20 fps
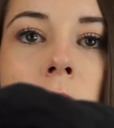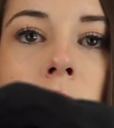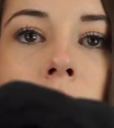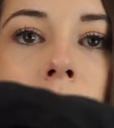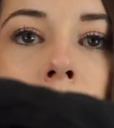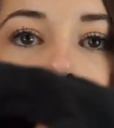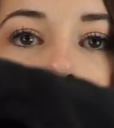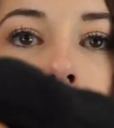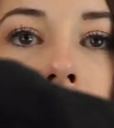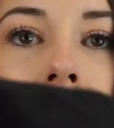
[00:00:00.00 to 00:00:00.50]

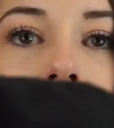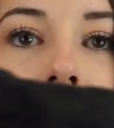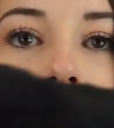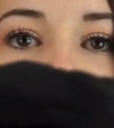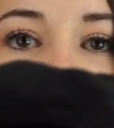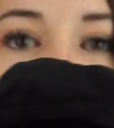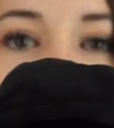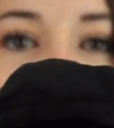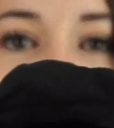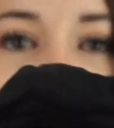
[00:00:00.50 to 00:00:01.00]
anyway,
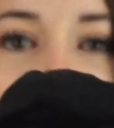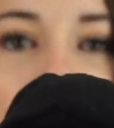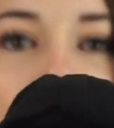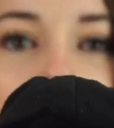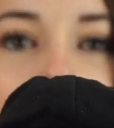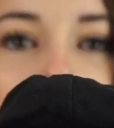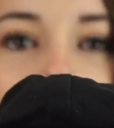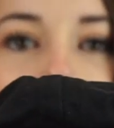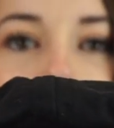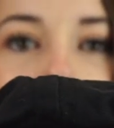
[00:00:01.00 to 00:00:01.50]
it has
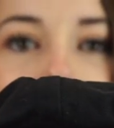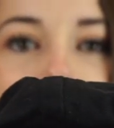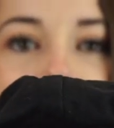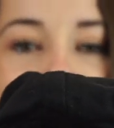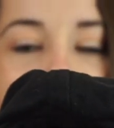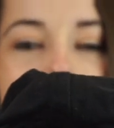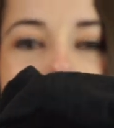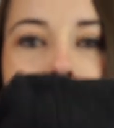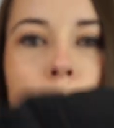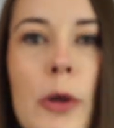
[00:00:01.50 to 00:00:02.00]
like this
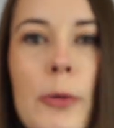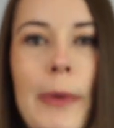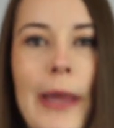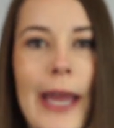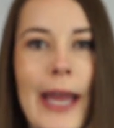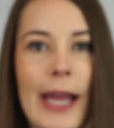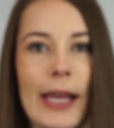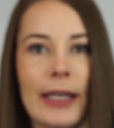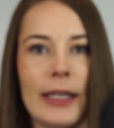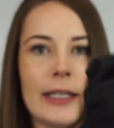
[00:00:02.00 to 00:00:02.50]
adjustable
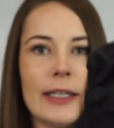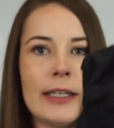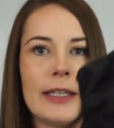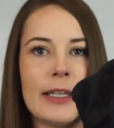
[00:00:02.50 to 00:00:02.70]
back.